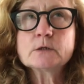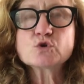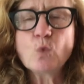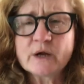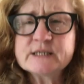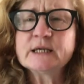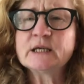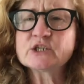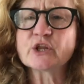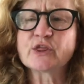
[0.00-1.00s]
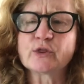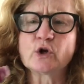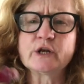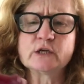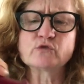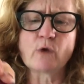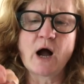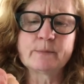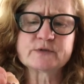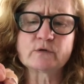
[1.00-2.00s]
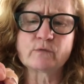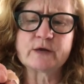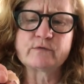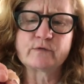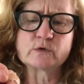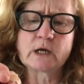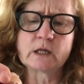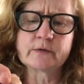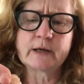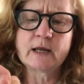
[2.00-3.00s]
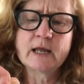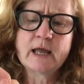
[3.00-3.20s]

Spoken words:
20 to 30 drops of red food coloring,